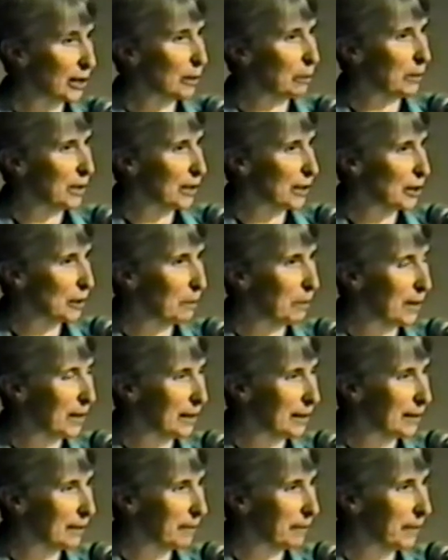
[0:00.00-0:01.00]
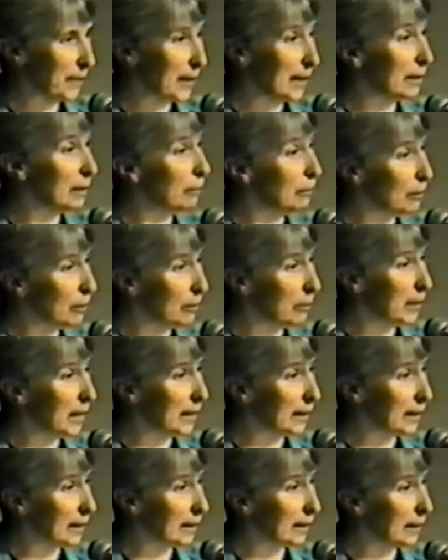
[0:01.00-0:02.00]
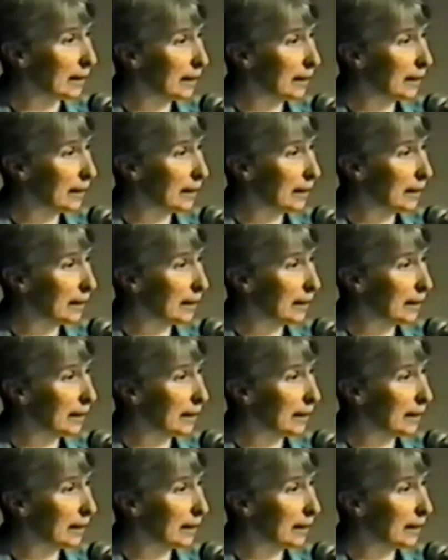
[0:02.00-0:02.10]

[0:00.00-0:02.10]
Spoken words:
participate in the rulemaking.